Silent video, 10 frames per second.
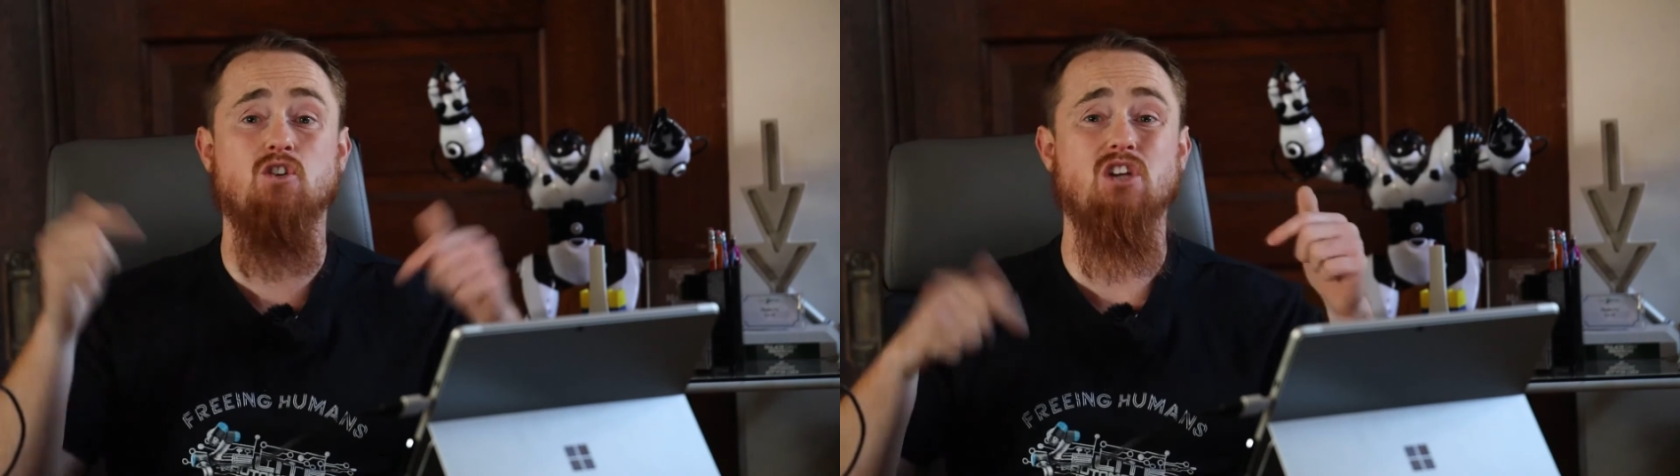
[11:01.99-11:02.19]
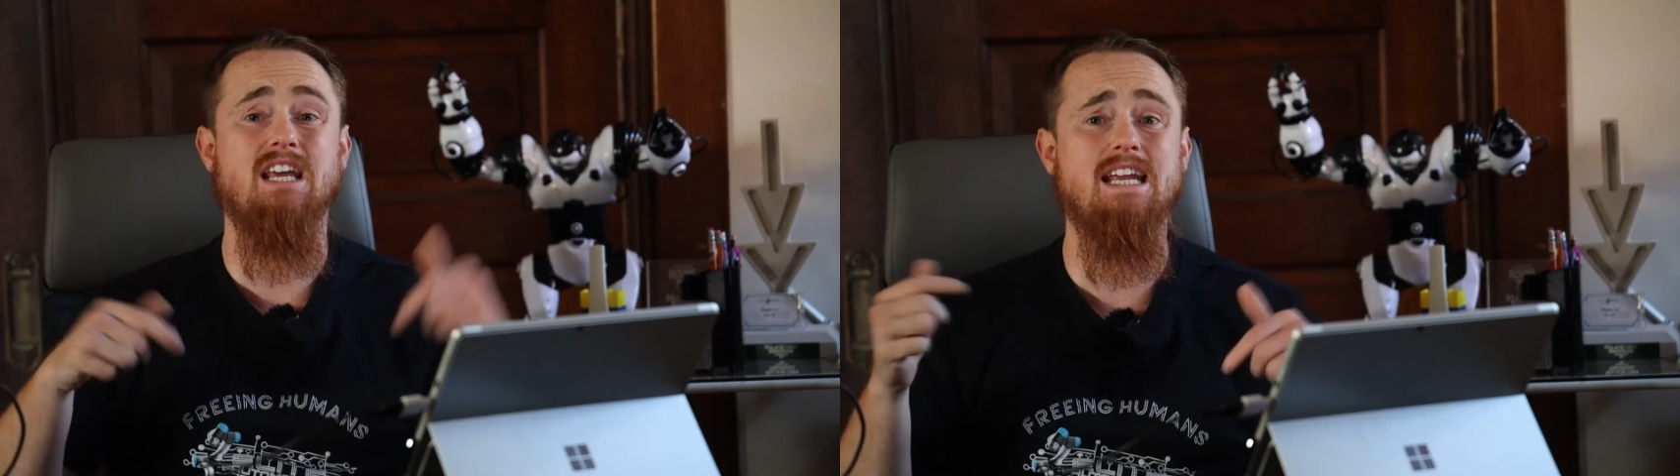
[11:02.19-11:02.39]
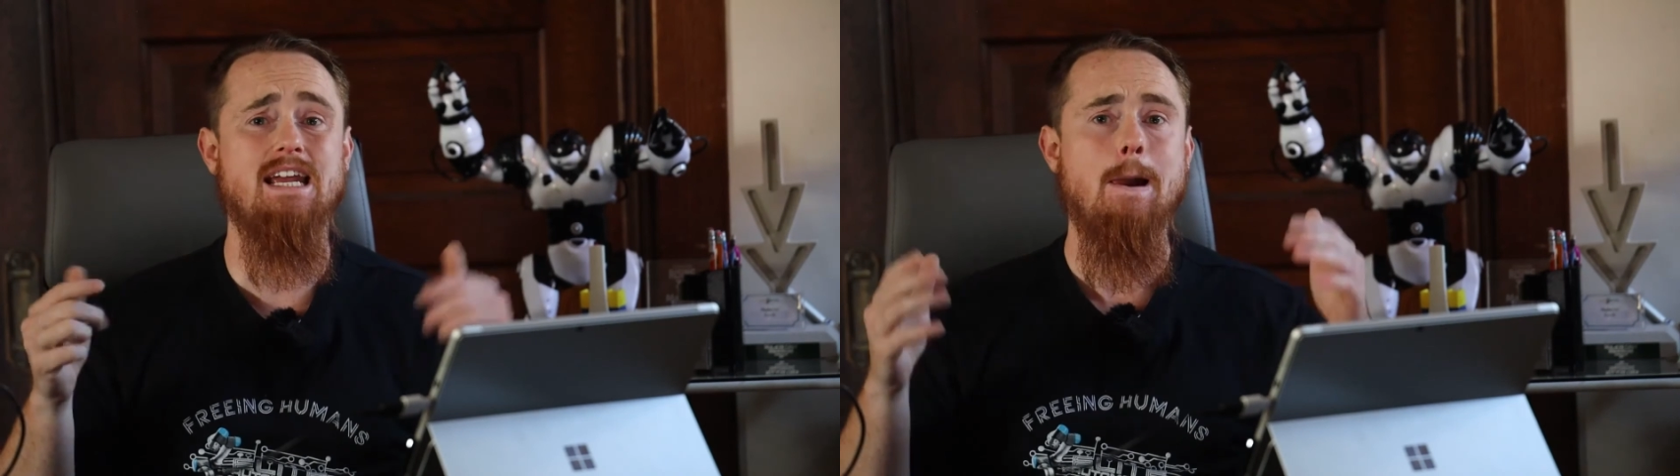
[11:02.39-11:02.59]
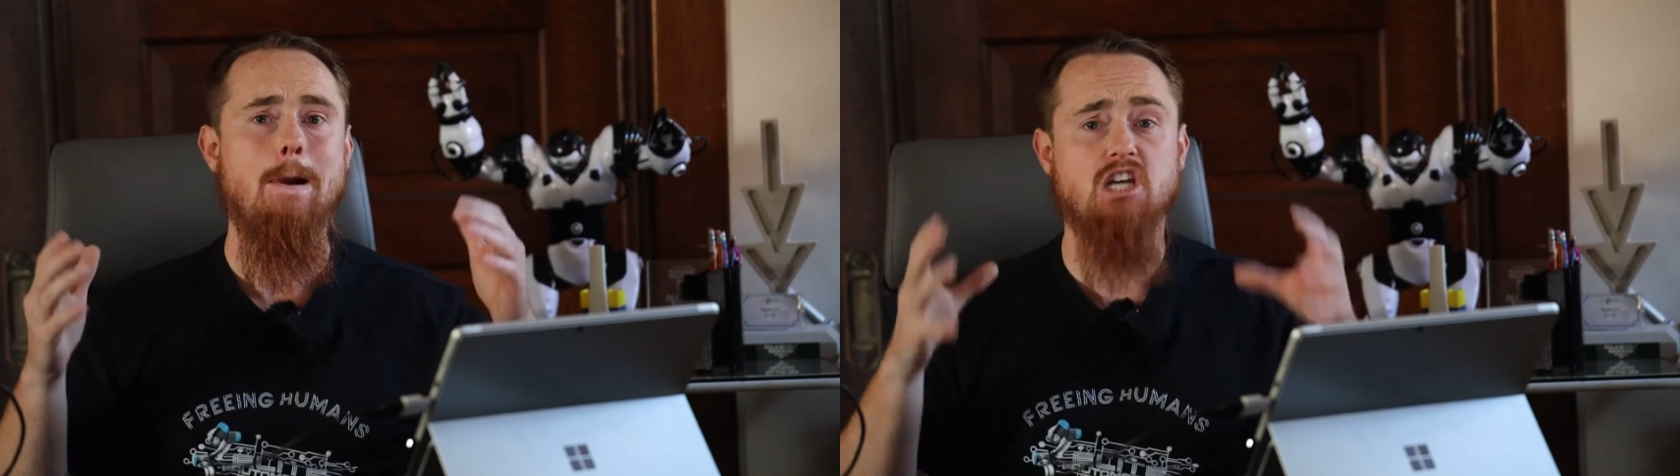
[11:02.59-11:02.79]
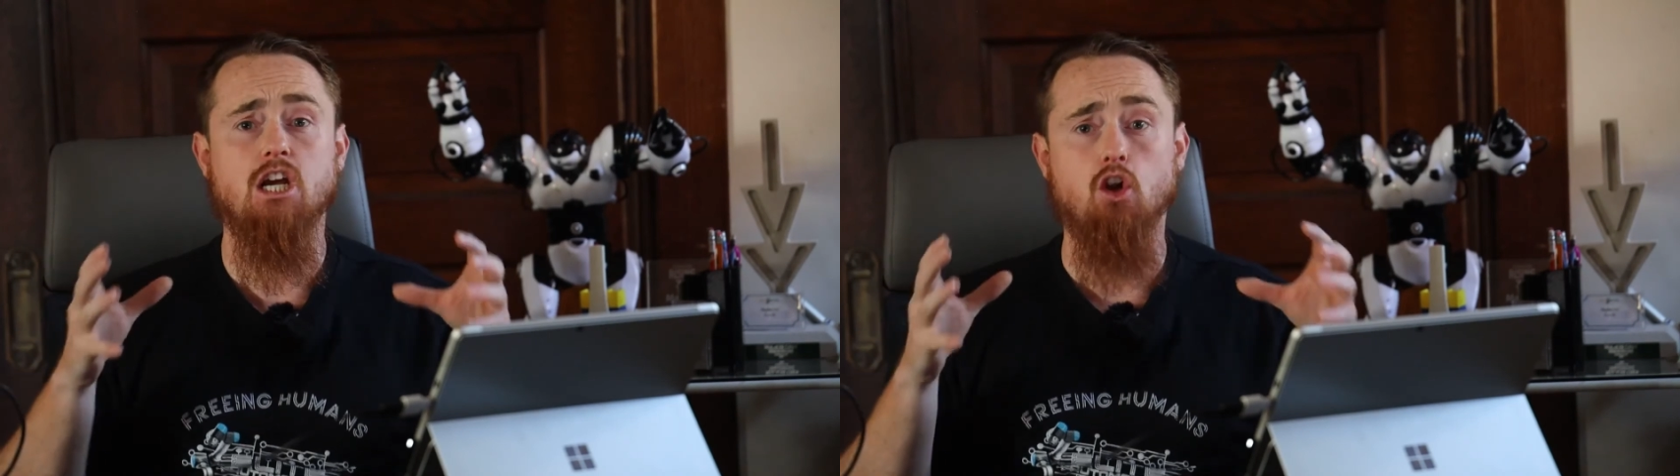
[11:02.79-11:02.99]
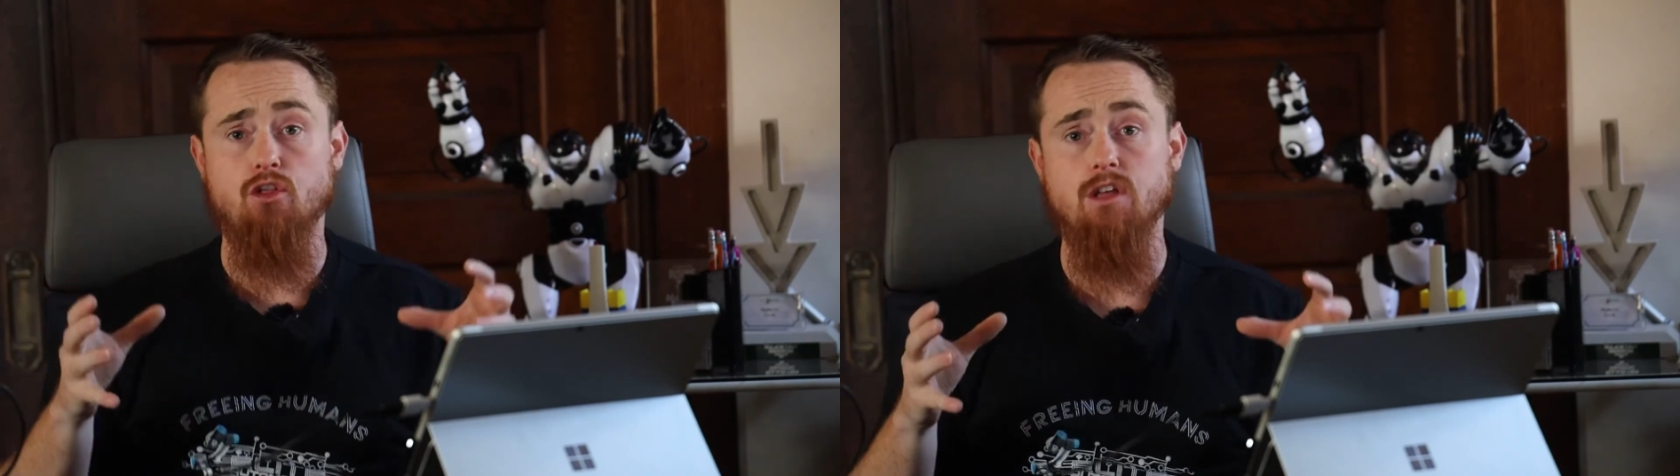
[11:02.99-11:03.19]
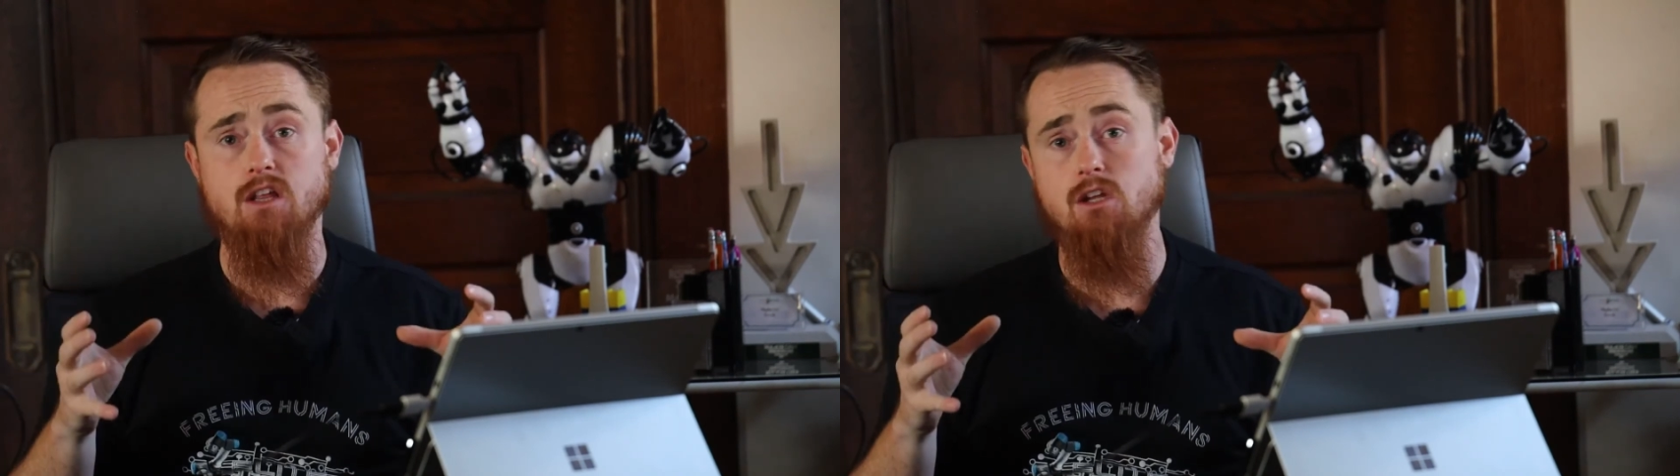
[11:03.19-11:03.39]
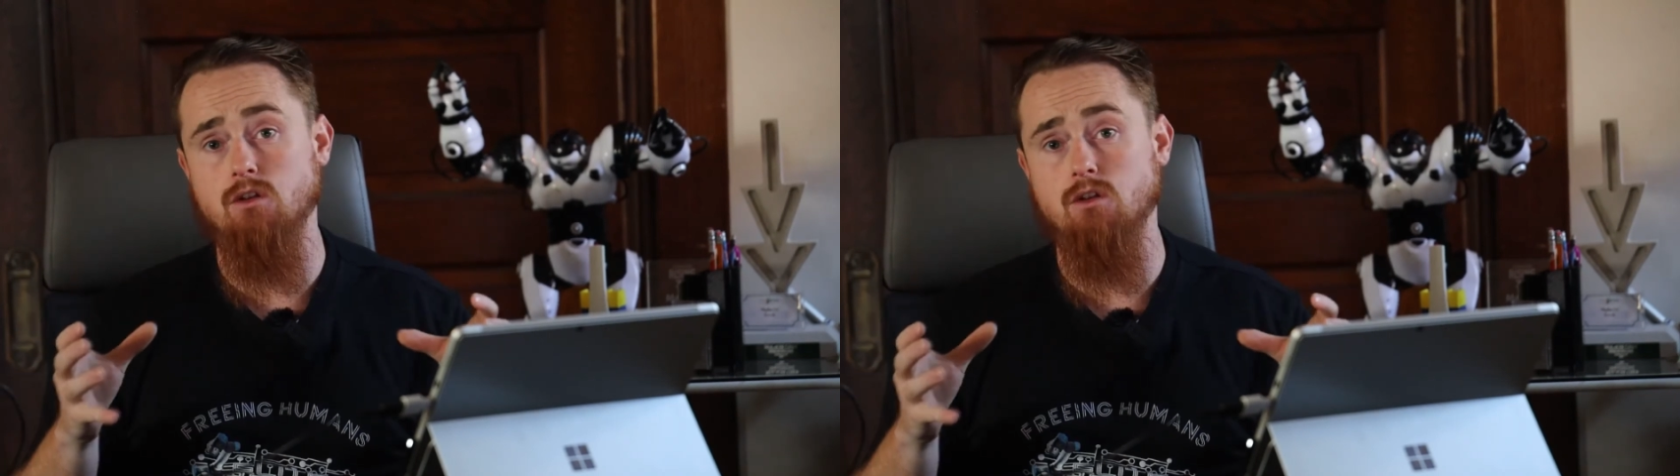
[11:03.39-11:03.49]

if there's any particular thing